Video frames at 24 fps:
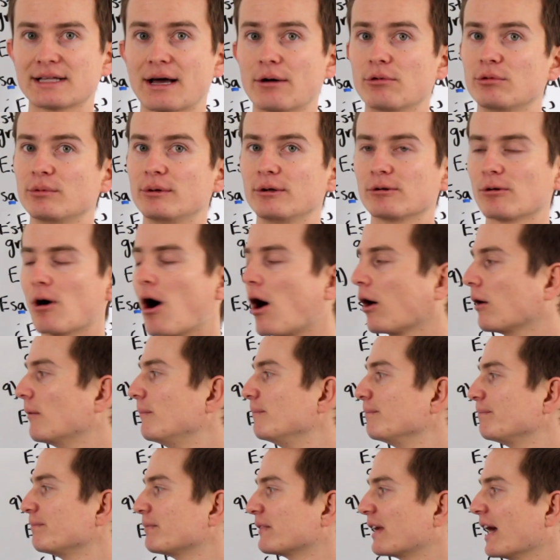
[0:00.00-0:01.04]
That would be wrong,
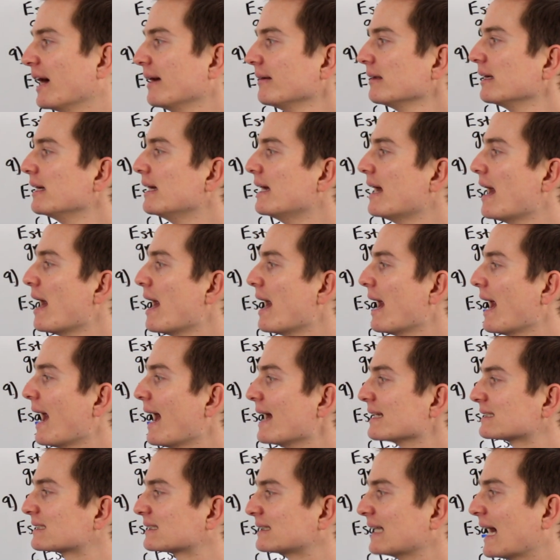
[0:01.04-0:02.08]
okay?
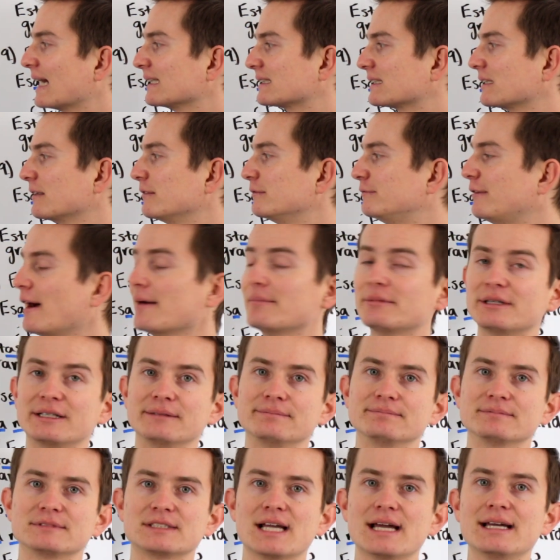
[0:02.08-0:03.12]
Estas, feminine,
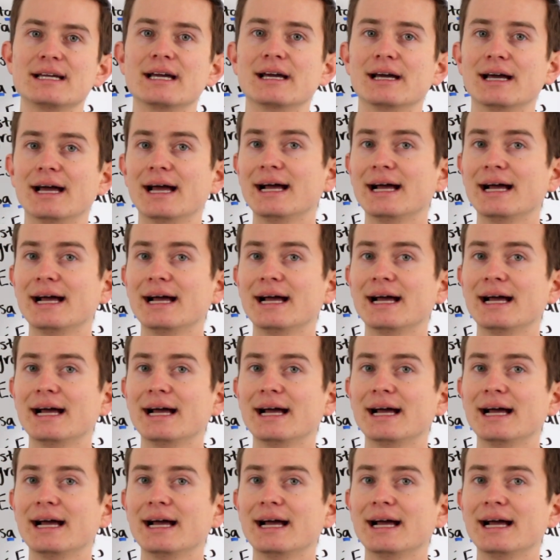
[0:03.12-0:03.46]
okay?